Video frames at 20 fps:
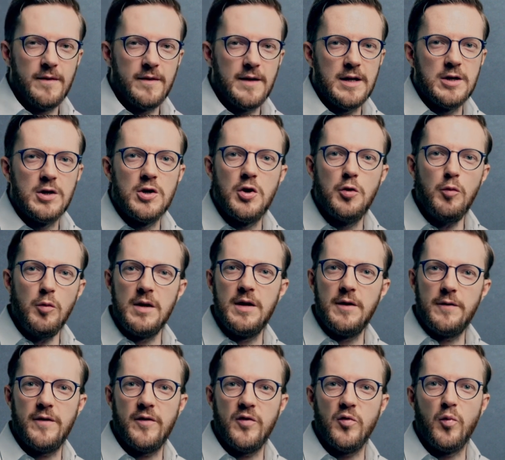They're two
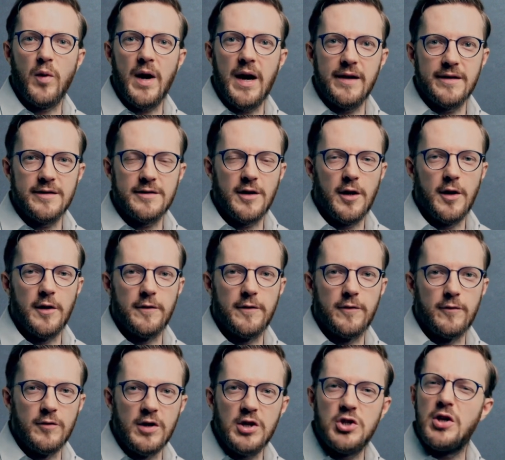different ways
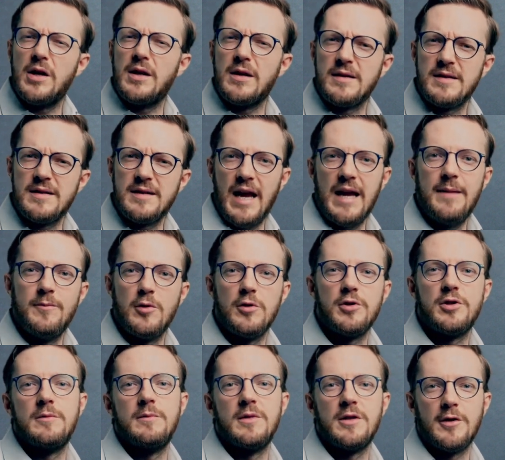of reaching the same
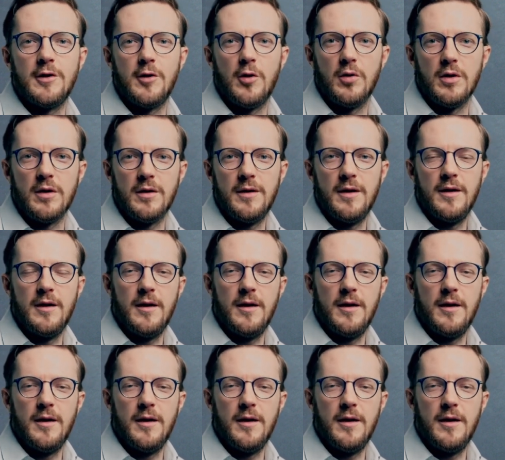ultimate goal,